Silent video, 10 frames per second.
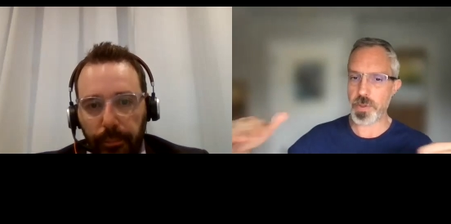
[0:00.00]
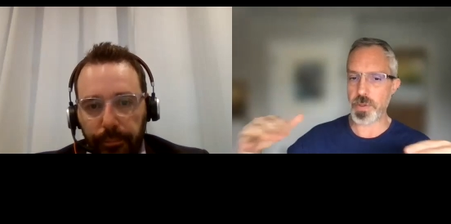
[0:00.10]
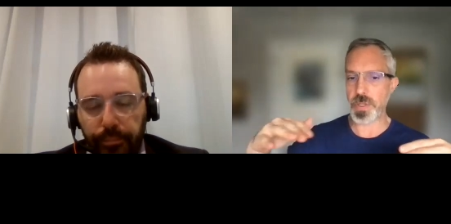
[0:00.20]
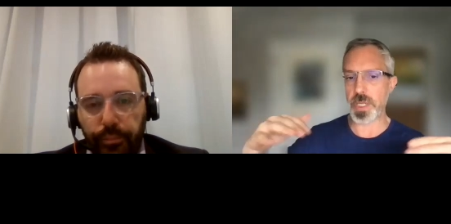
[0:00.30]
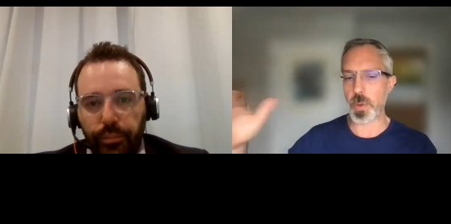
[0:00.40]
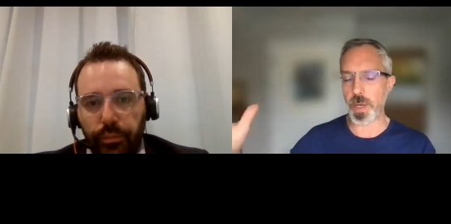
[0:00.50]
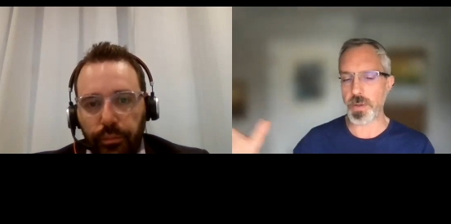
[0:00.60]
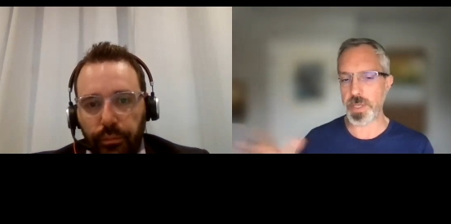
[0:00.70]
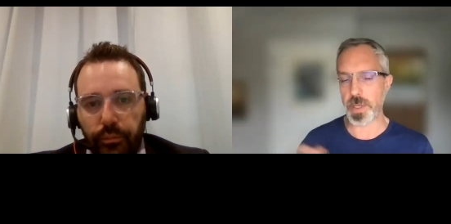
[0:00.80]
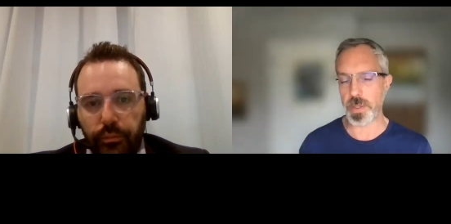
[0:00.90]
Speaker 1: Are you seeing greater
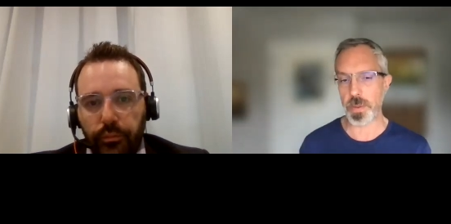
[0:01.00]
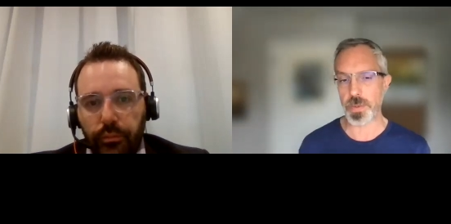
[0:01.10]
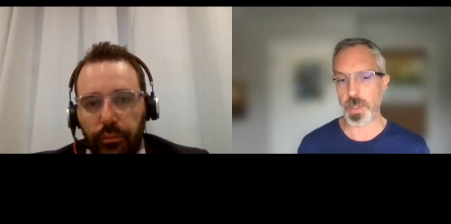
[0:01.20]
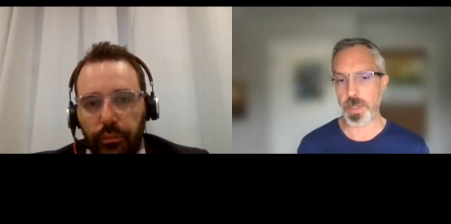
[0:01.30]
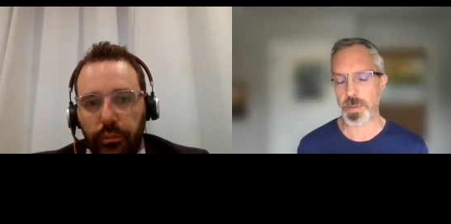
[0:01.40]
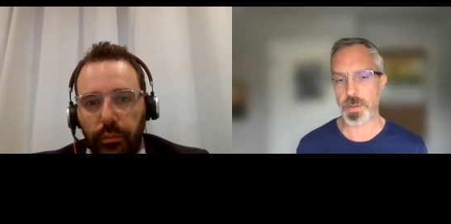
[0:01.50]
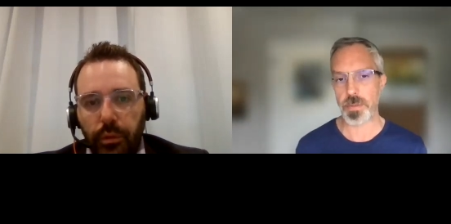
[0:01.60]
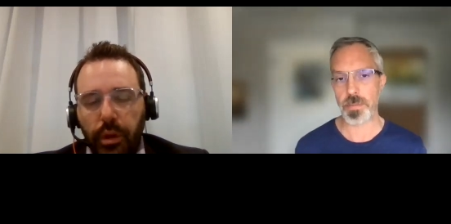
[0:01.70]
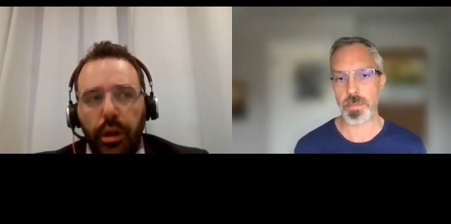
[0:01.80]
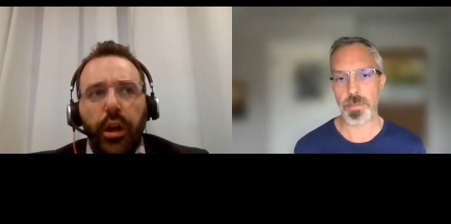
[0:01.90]
sales in those areas?
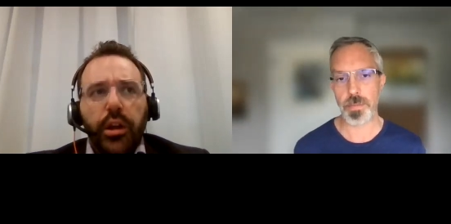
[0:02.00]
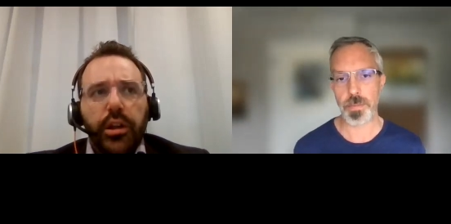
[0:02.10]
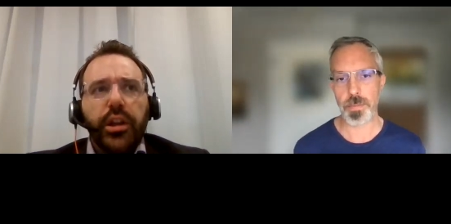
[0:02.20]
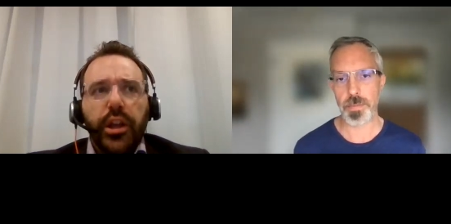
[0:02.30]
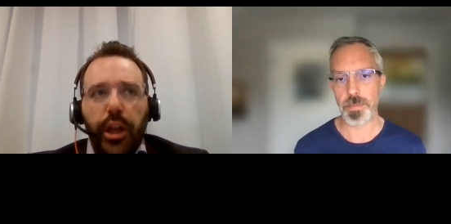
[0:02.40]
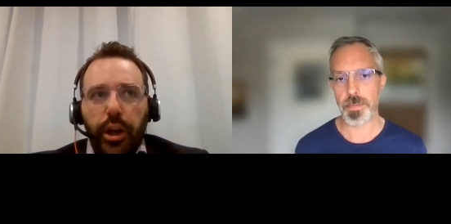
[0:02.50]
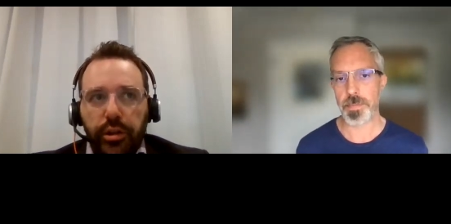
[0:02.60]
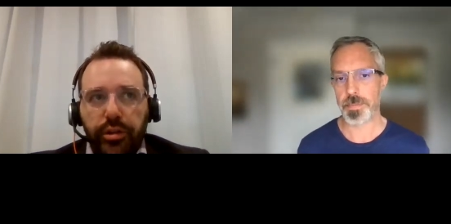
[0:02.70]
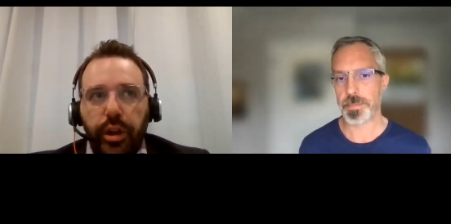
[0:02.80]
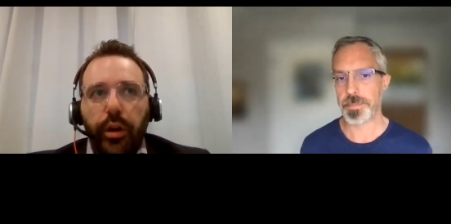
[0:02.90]
Speaker 2: In, in
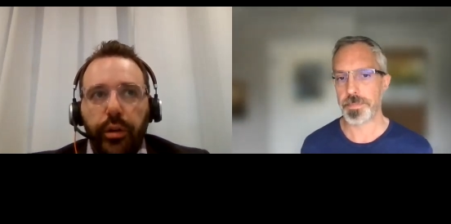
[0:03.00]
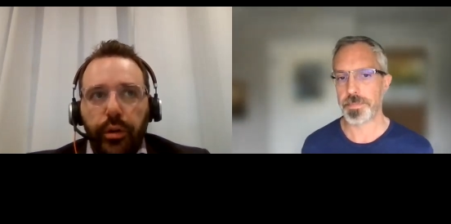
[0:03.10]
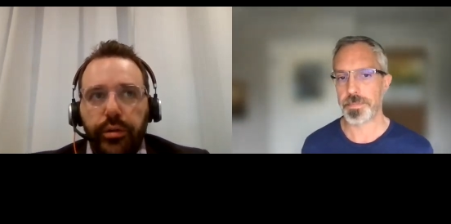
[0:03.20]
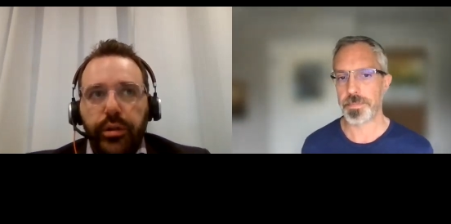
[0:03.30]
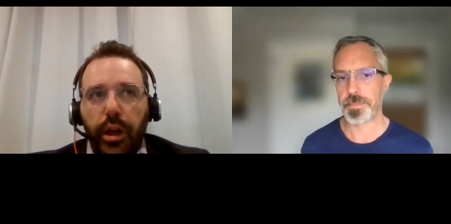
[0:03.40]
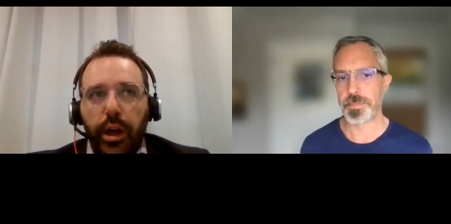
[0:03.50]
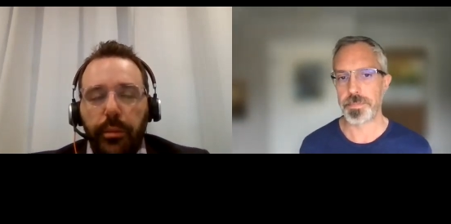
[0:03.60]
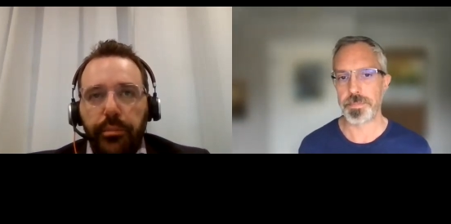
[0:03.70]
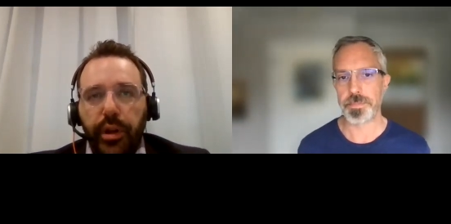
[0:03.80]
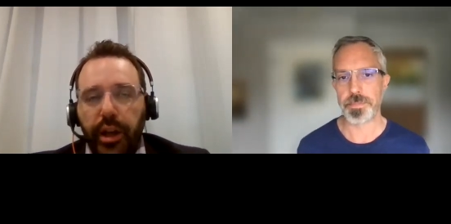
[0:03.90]
Ontario,
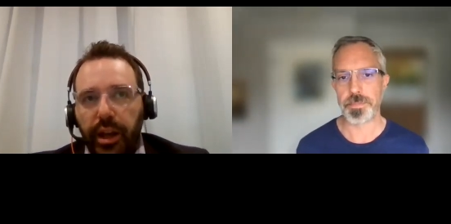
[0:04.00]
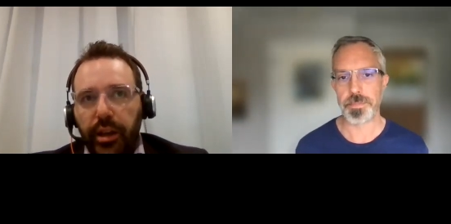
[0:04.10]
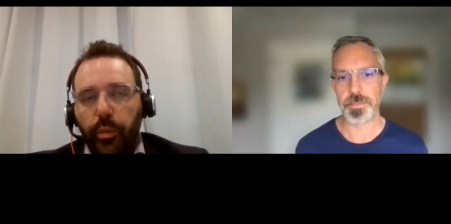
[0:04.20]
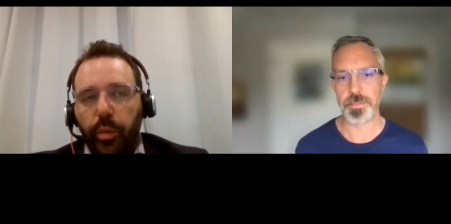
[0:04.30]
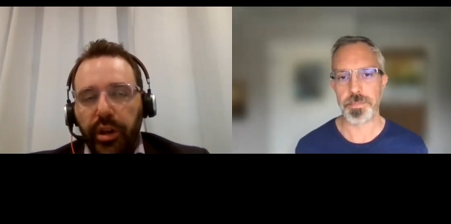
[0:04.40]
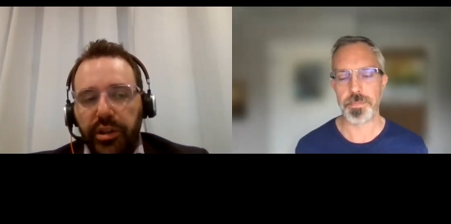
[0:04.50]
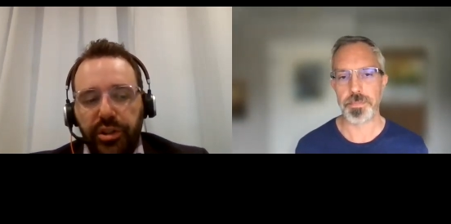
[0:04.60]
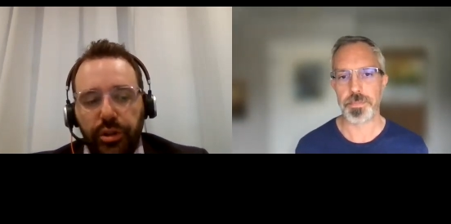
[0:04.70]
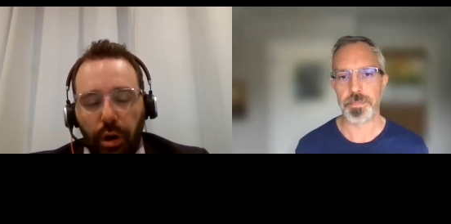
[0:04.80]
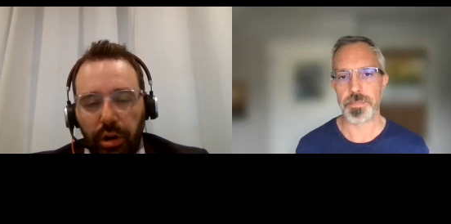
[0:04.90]
um, again, when it
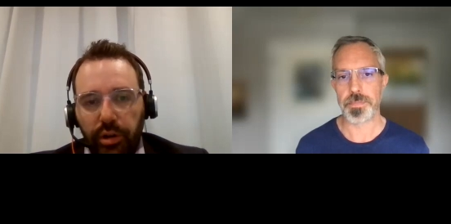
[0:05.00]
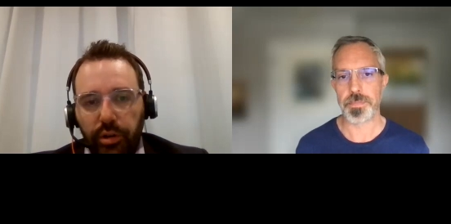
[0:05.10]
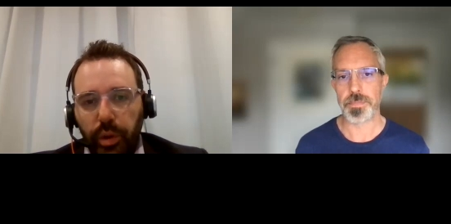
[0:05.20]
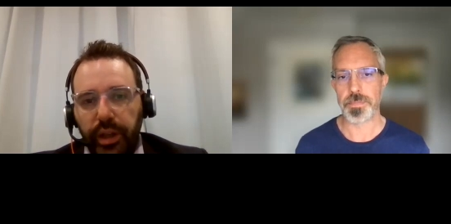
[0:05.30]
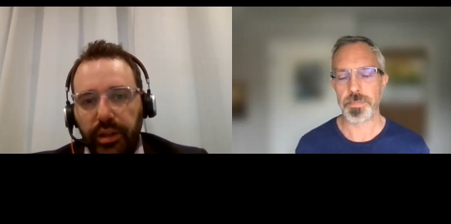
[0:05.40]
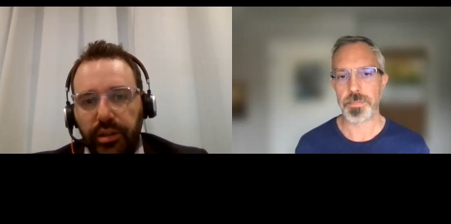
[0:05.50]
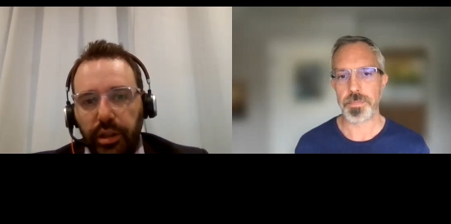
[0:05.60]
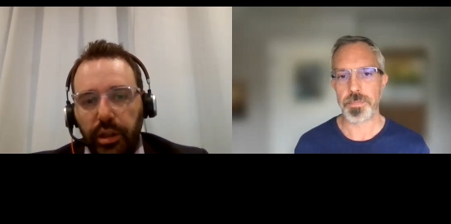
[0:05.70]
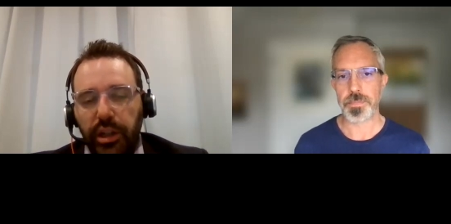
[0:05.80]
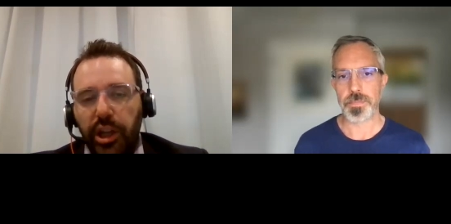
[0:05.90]
started in twenty
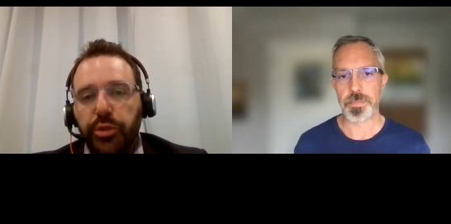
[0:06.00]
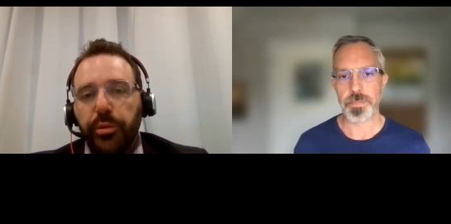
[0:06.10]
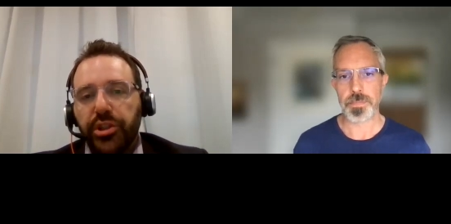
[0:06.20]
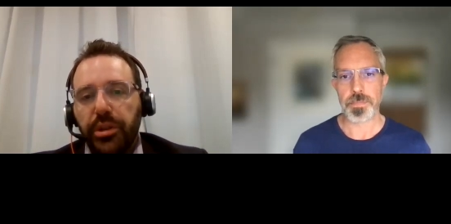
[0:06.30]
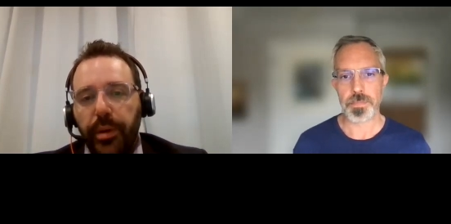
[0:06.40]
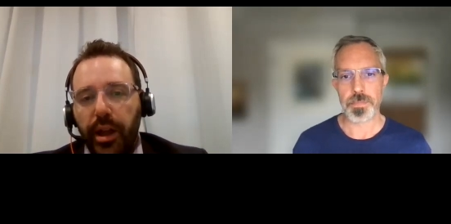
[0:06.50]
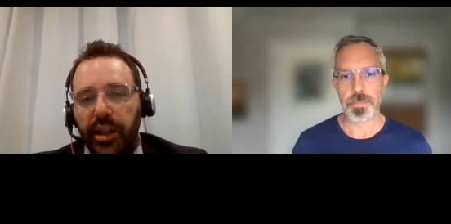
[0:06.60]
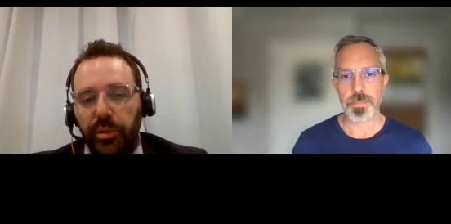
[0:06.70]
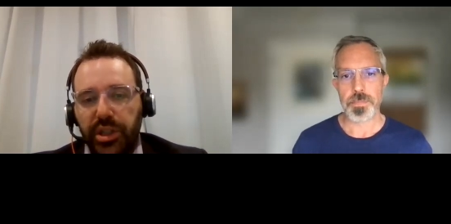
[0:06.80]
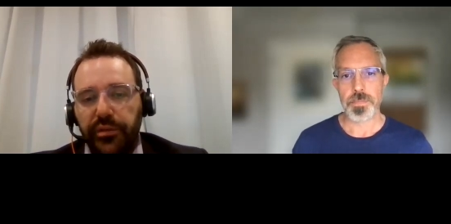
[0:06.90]
eighteen, each municipality
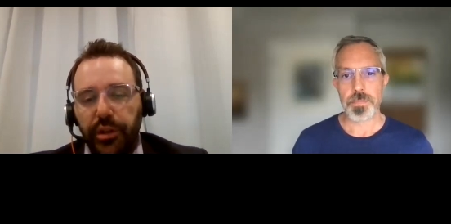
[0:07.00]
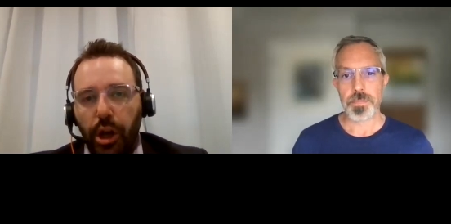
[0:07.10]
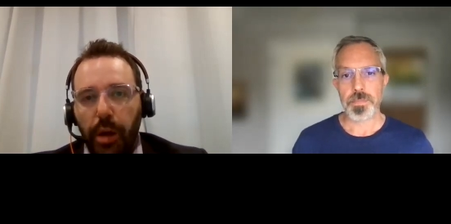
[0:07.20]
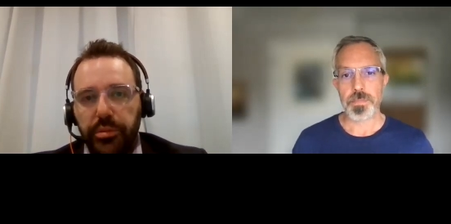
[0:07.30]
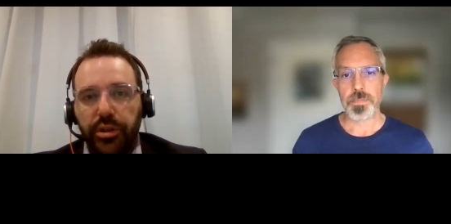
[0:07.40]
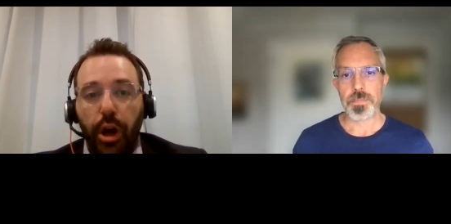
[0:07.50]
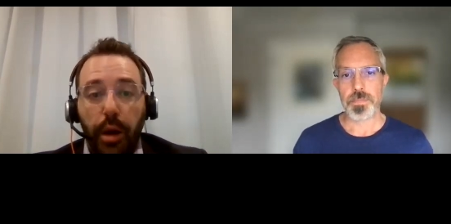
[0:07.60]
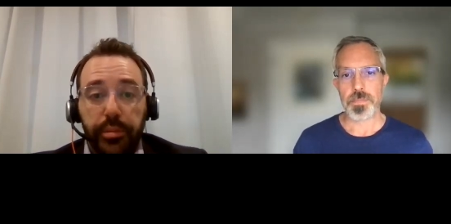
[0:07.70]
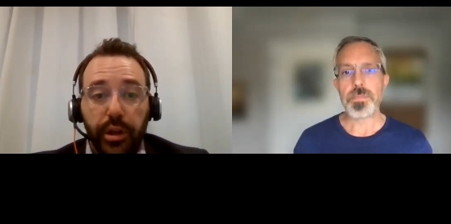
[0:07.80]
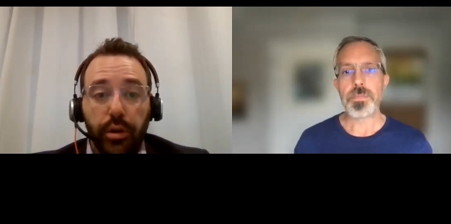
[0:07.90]
was given the option to
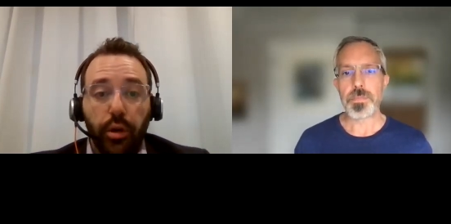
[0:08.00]
opt in or